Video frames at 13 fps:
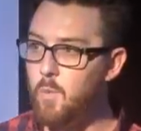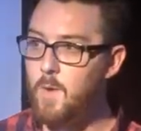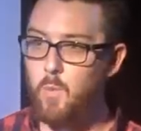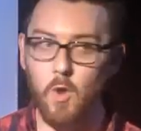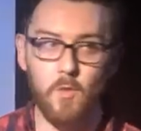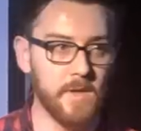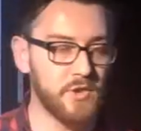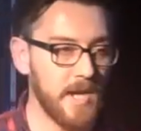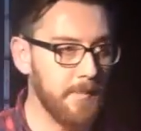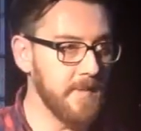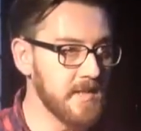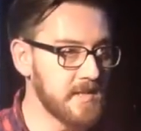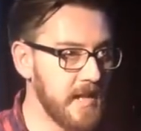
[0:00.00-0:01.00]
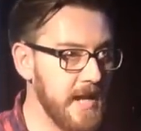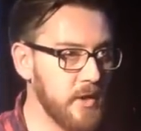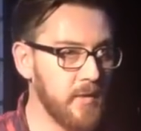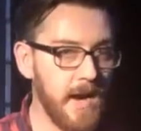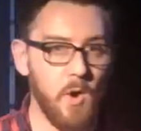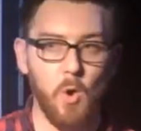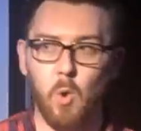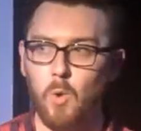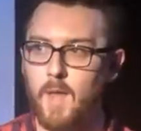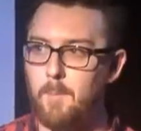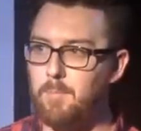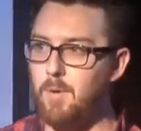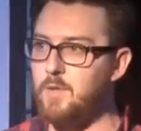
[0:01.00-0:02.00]
We won the Champions League, right? All
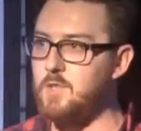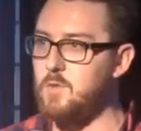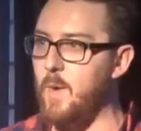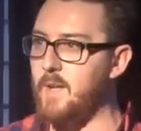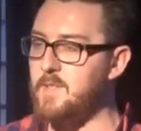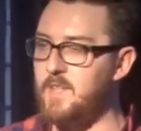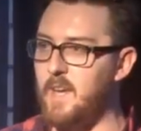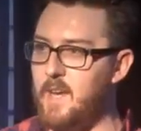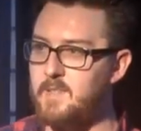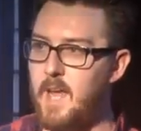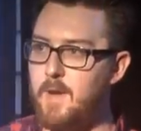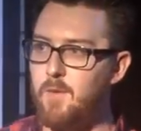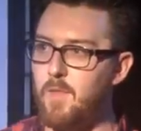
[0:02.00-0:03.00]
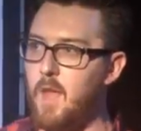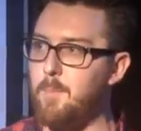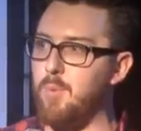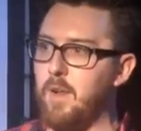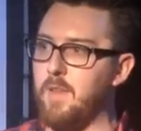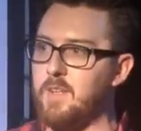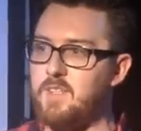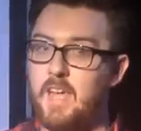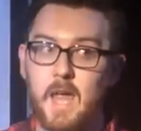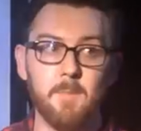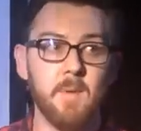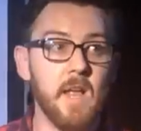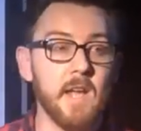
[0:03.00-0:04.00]
that blood, sweat, and tears, everything I put in this
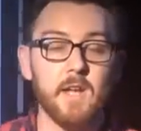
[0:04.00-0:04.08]
game.